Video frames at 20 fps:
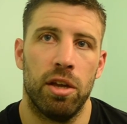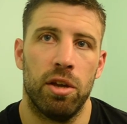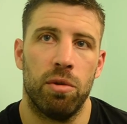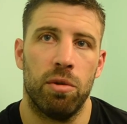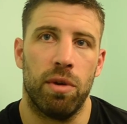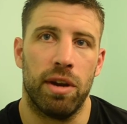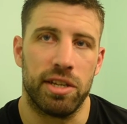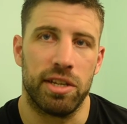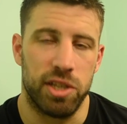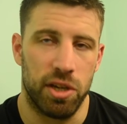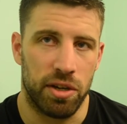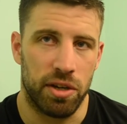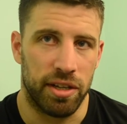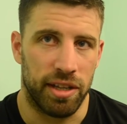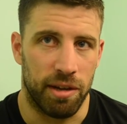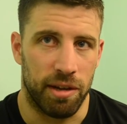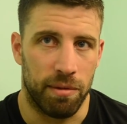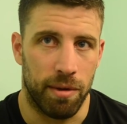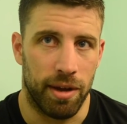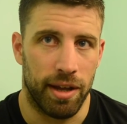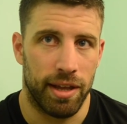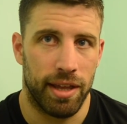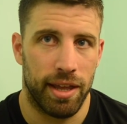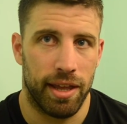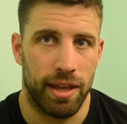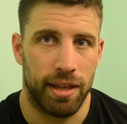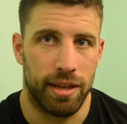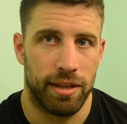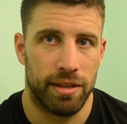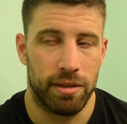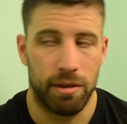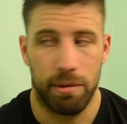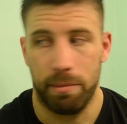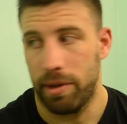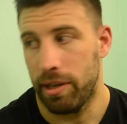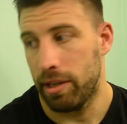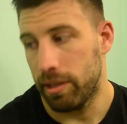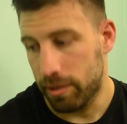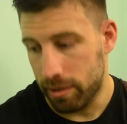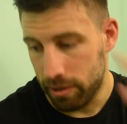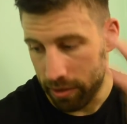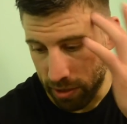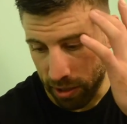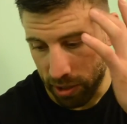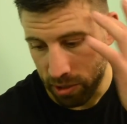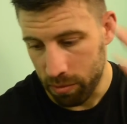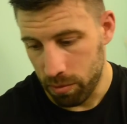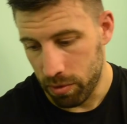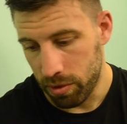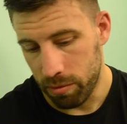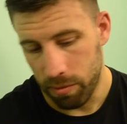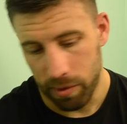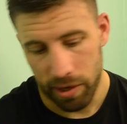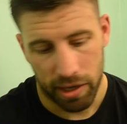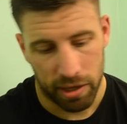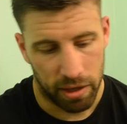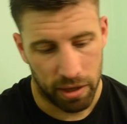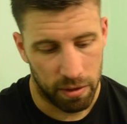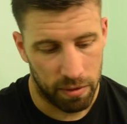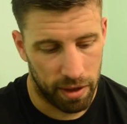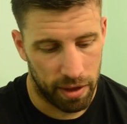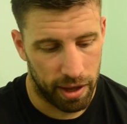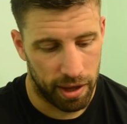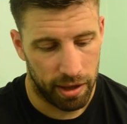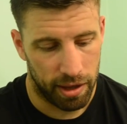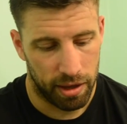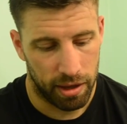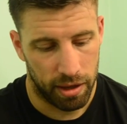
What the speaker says: Well, it's looking that way, yeah. I mean, touch wood, we can do that.